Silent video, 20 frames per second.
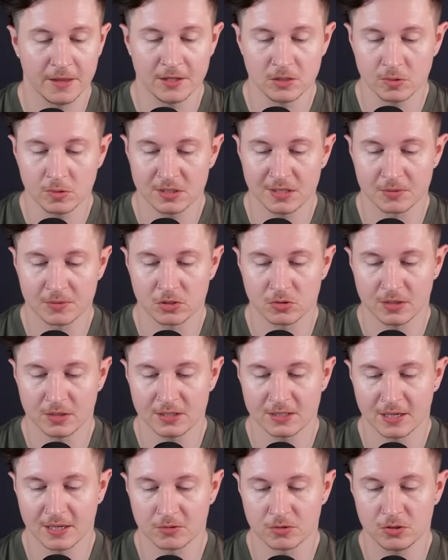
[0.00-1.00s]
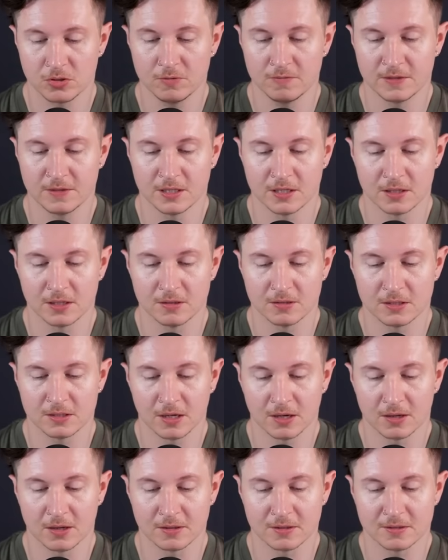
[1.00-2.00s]
This one demonstrates how two videos
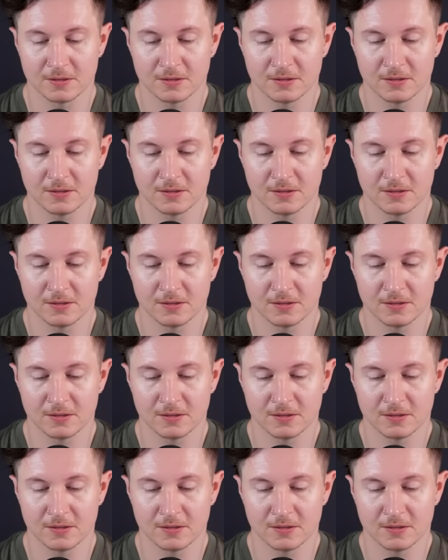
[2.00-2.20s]
are